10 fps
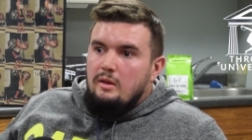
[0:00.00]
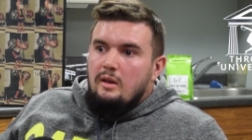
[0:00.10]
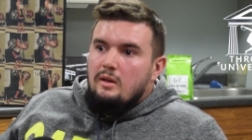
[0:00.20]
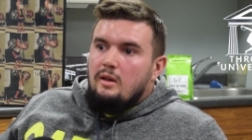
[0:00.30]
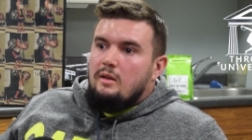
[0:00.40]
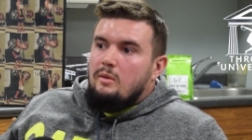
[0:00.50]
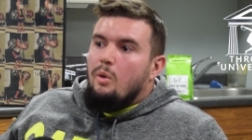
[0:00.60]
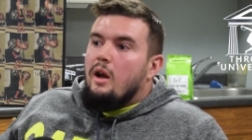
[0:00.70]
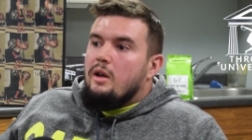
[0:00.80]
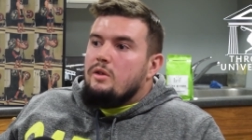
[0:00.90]
"Is this
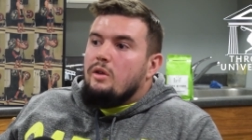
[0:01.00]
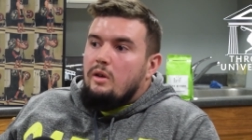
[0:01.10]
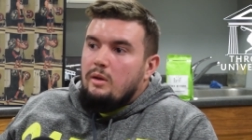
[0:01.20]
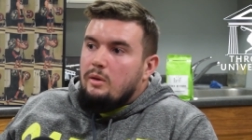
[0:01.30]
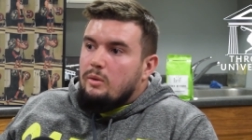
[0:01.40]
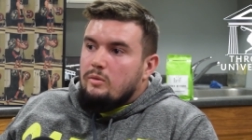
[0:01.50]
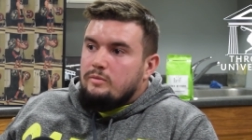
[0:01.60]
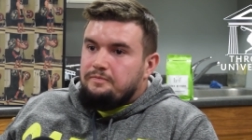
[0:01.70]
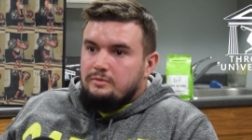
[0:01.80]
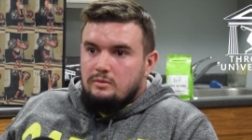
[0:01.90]
what I should do?
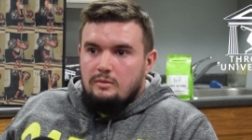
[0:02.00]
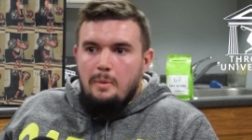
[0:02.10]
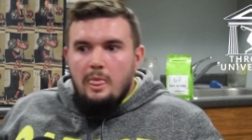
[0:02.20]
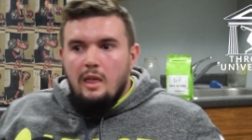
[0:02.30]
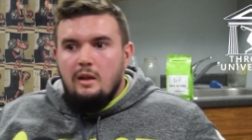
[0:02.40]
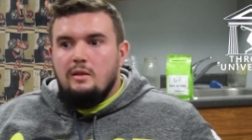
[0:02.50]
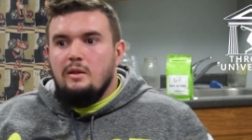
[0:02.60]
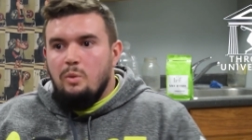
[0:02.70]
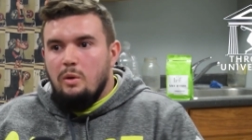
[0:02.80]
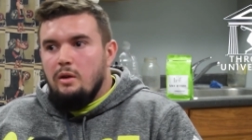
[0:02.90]
Yeah, is
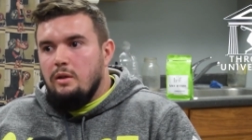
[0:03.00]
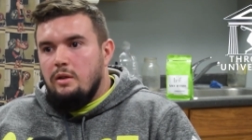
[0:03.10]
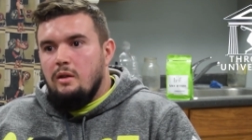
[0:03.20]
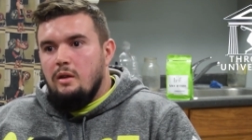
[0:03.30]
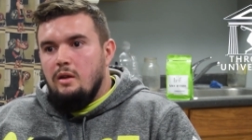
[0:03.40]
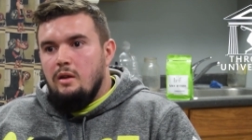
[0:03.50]
this worth